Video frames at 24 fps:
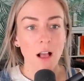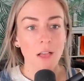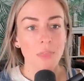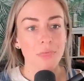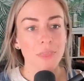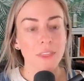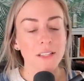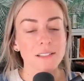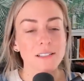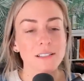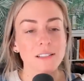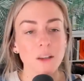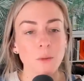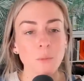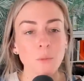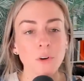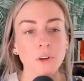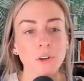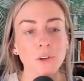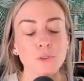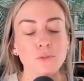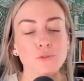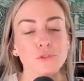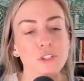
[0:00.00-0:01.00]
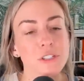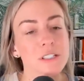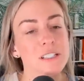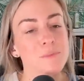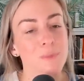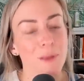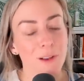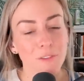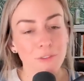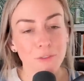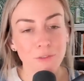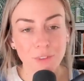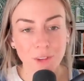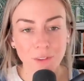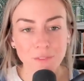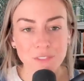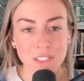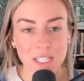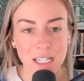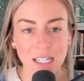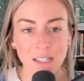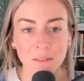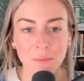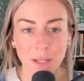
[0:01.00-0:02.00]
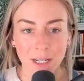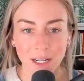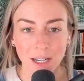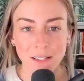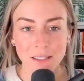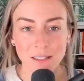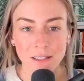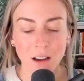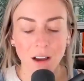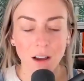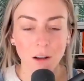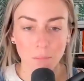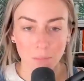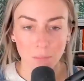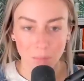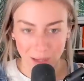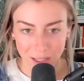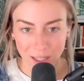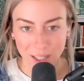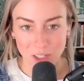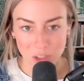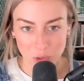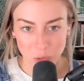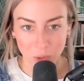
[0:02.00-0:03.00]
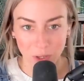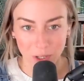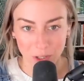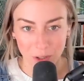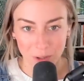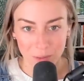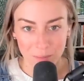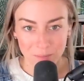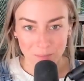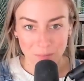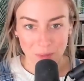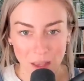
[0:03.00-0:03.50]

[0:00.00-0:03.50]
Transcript: than someone who just spent 15 minutes on money Twitter.